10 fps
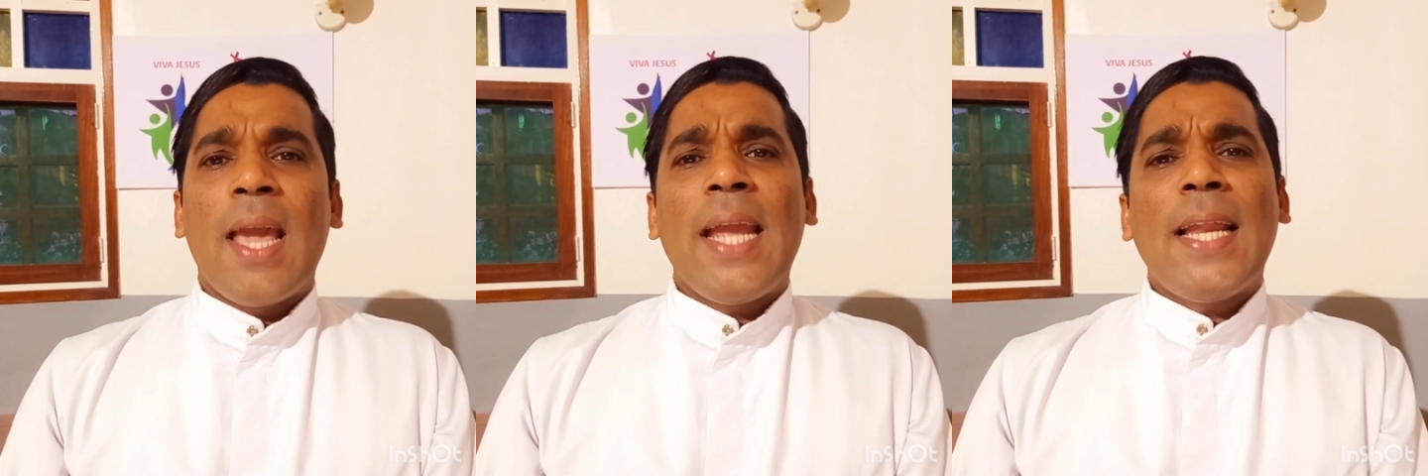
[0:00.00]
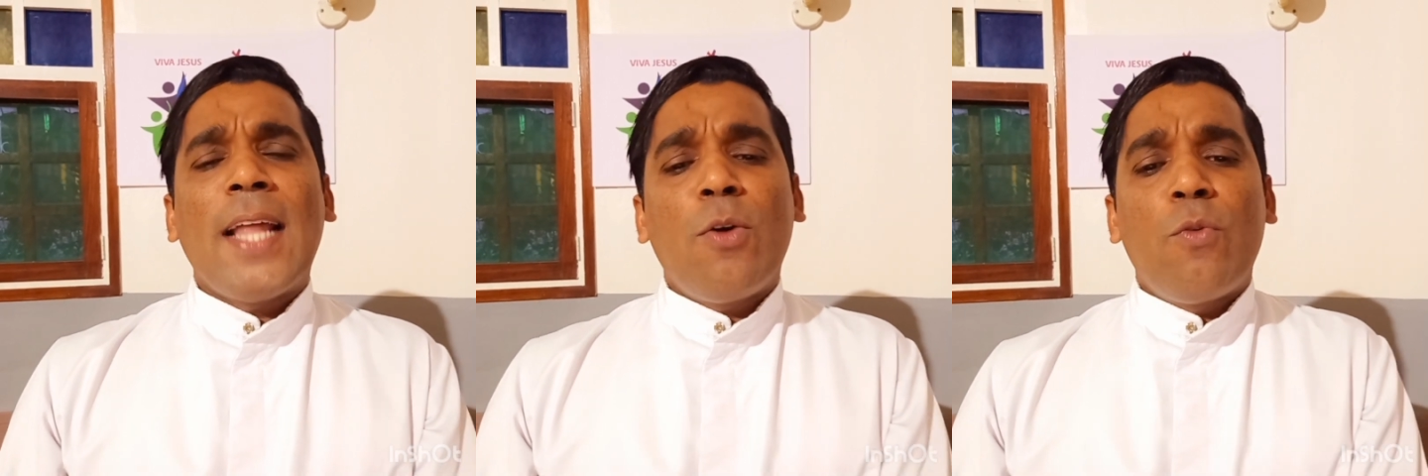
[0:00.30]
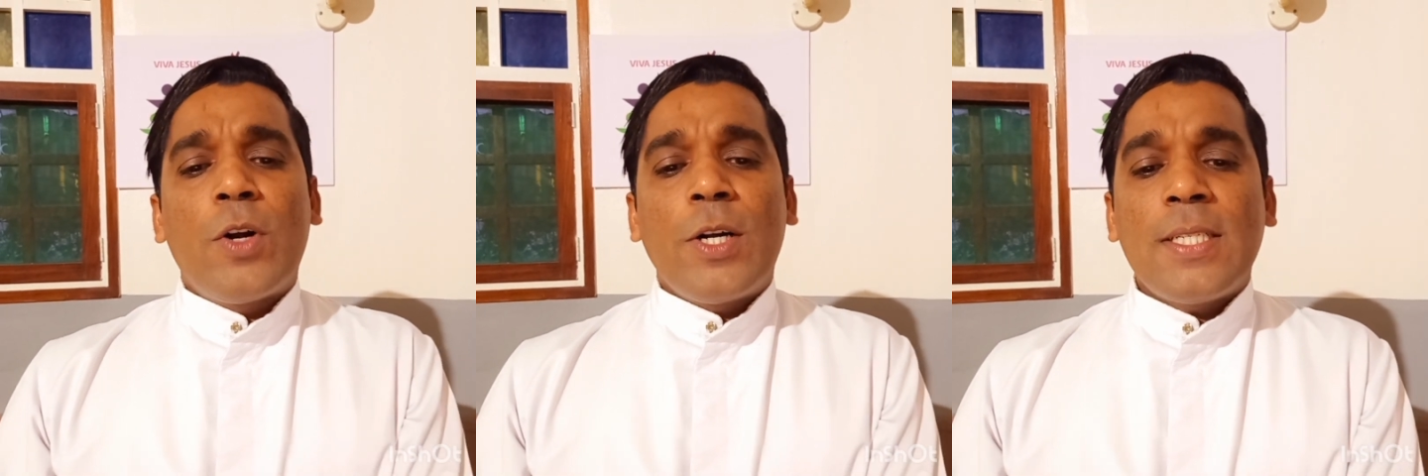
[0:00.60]
In other
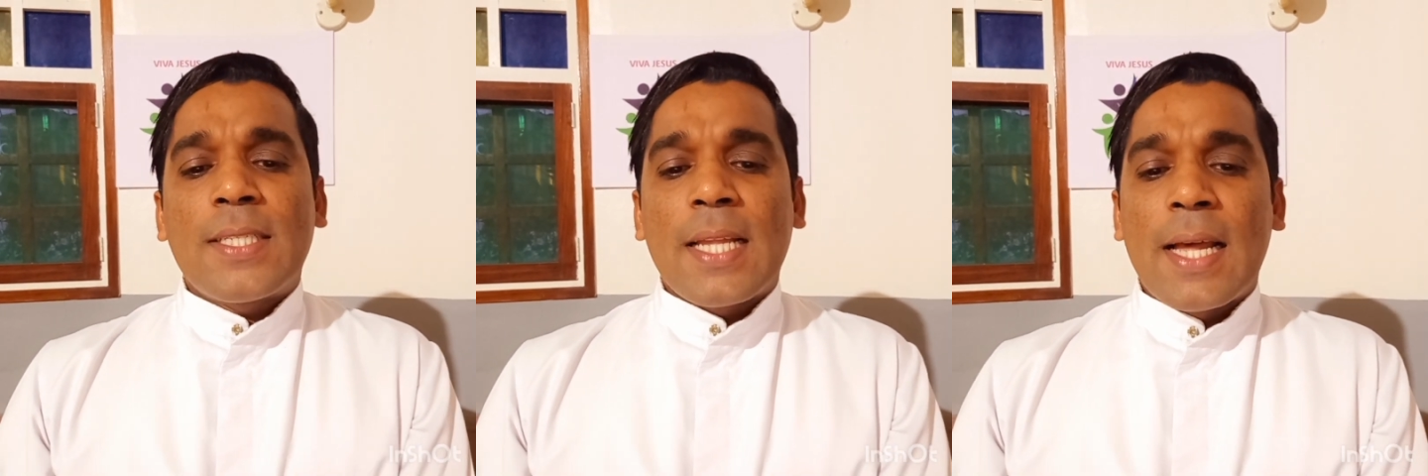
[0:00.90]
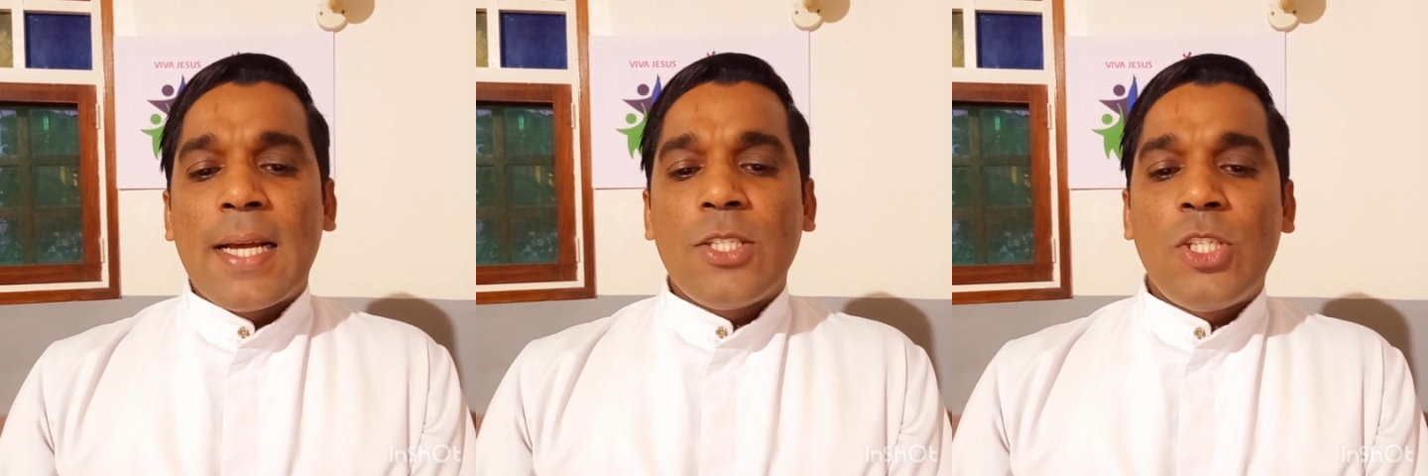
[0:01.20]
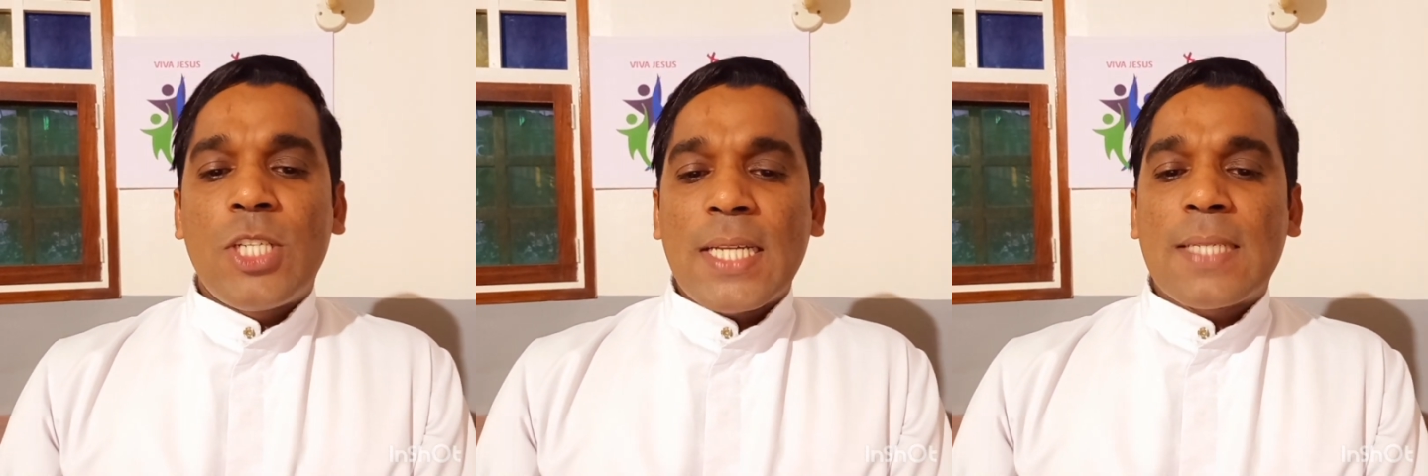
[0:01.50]
words,
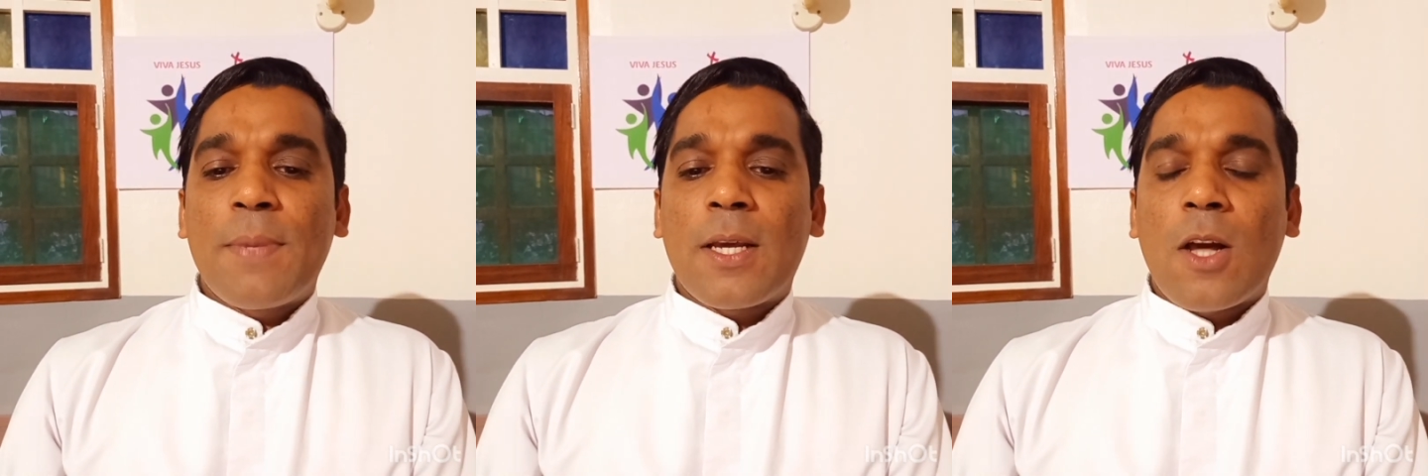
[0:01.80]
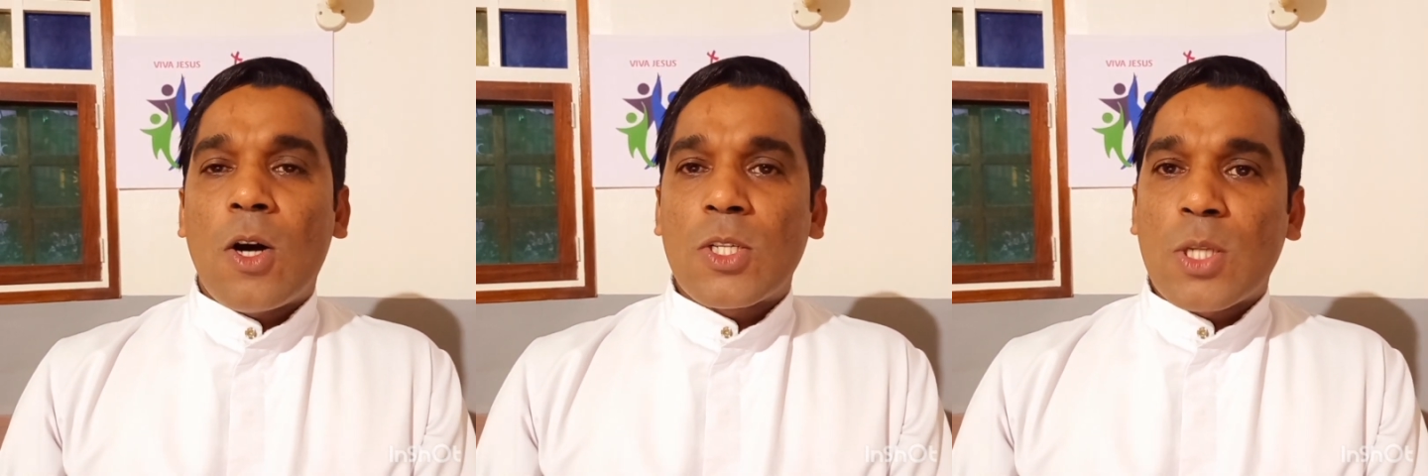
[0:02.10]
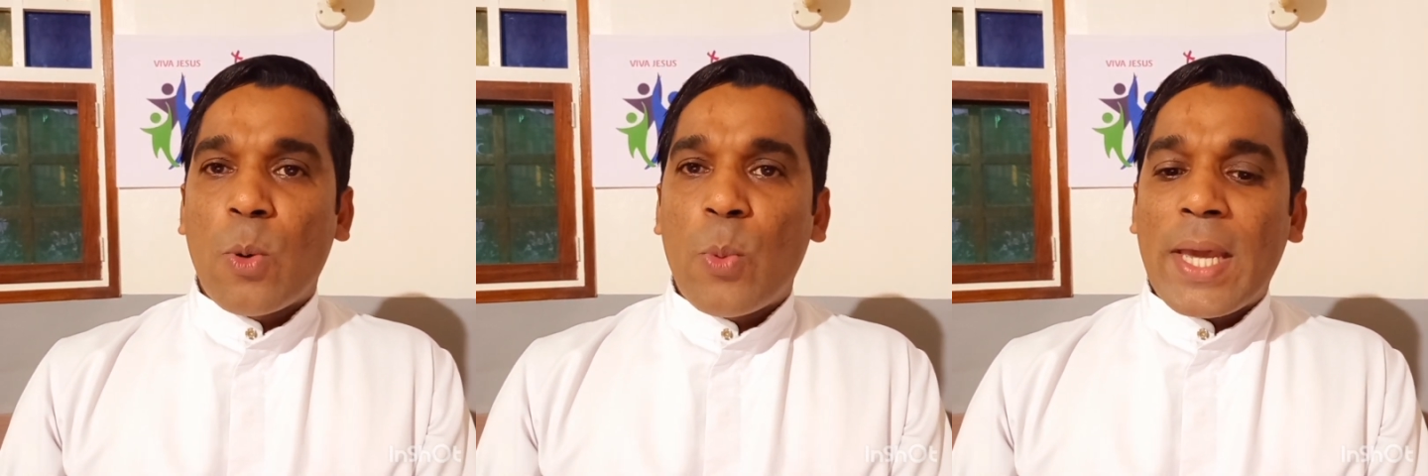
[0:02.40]
just
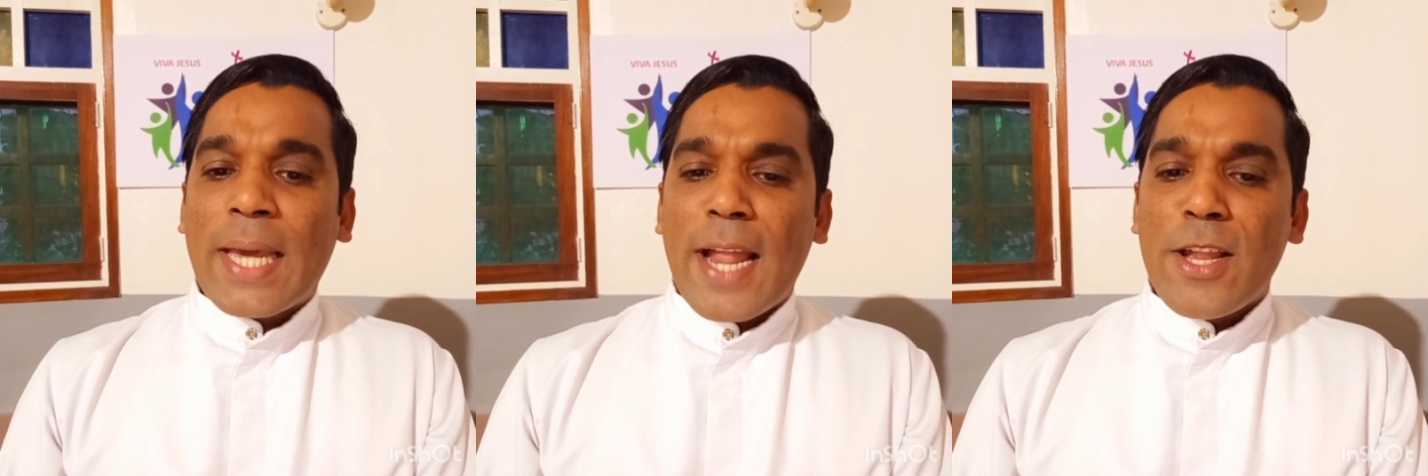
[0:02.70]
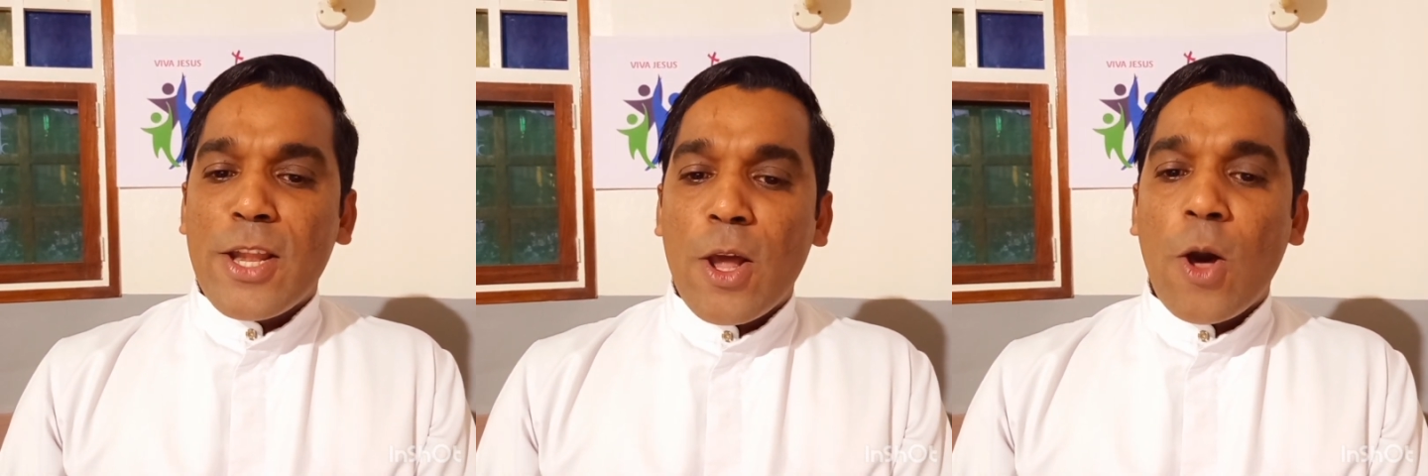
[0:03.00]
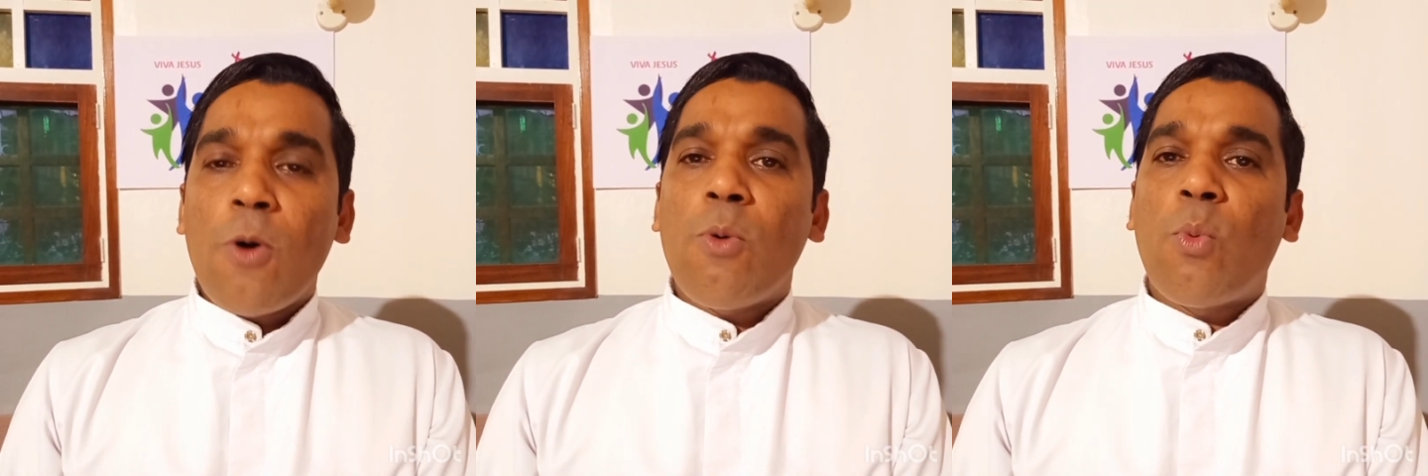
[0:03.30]
because we can
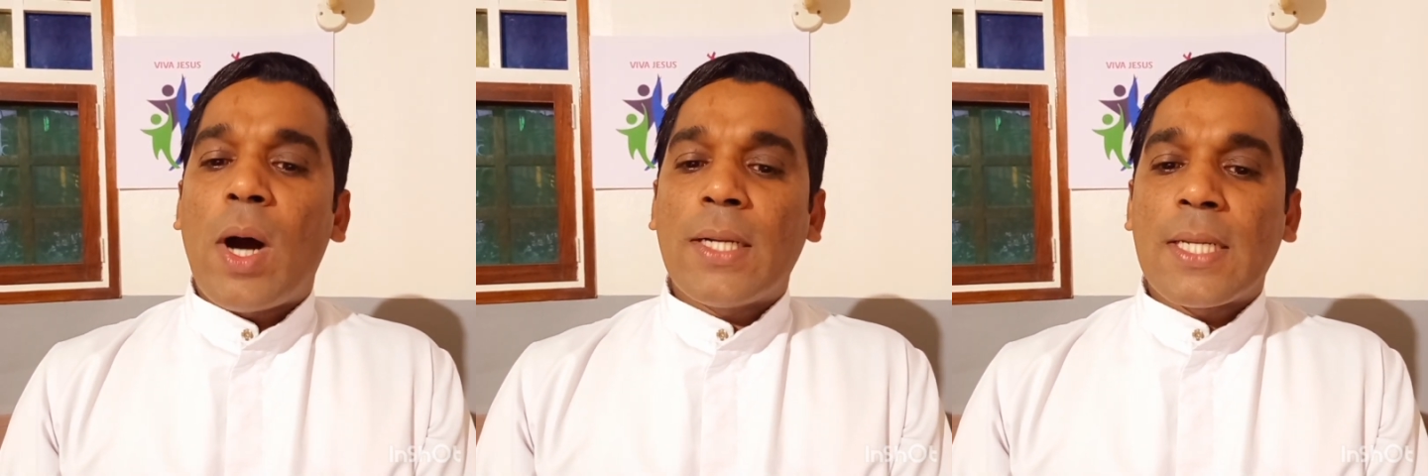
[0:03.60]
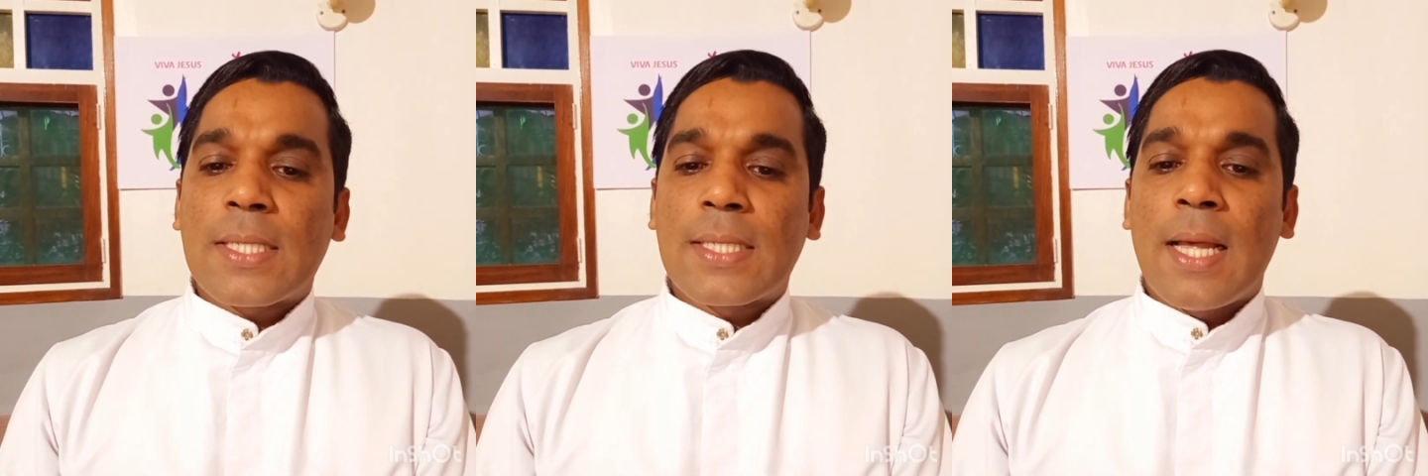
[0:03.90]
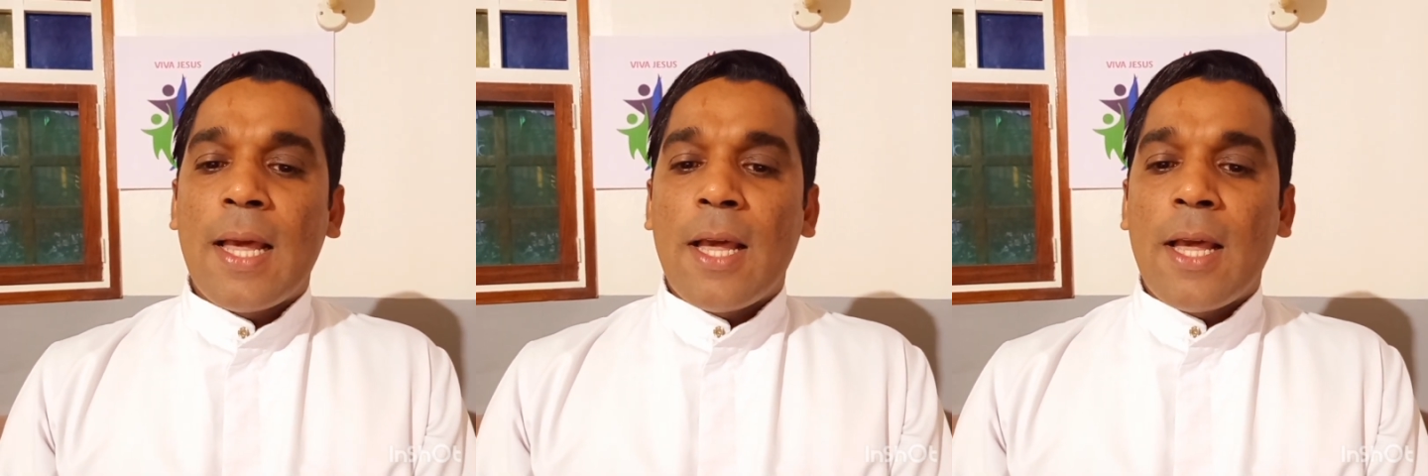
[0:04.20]
know what is